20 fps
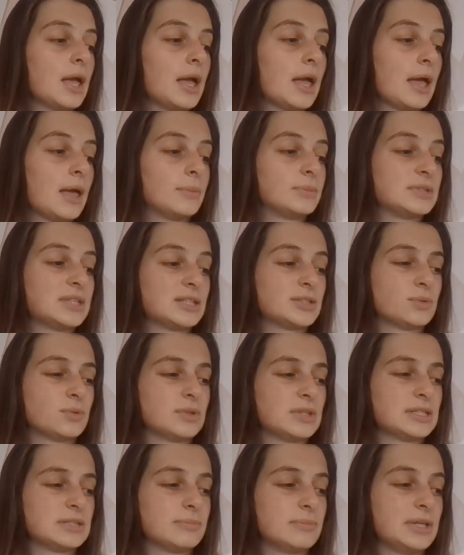So that's what
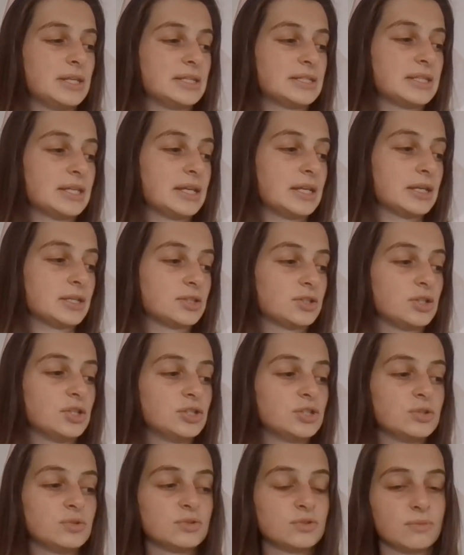this means here. So you
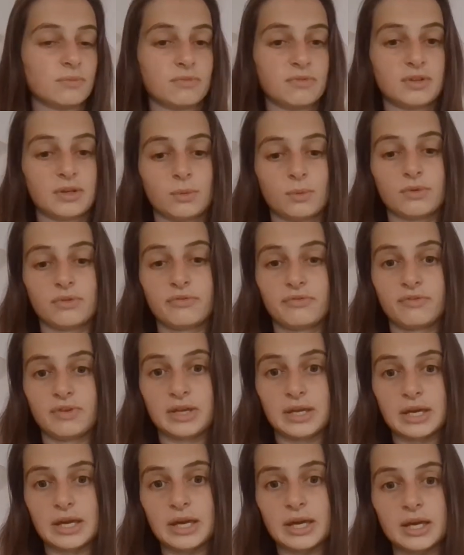do something with
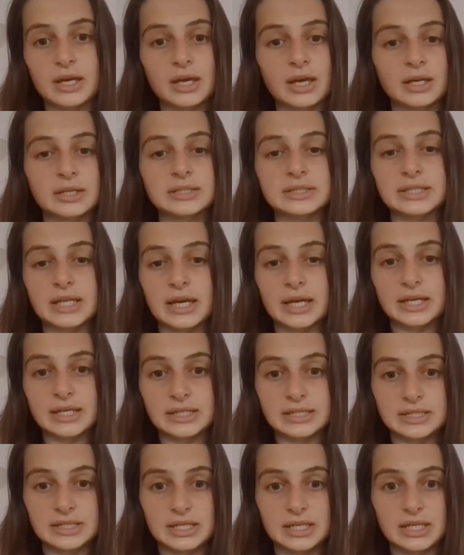fear,
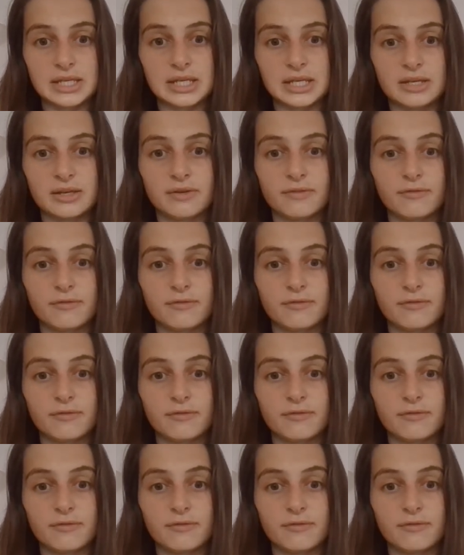anxiety,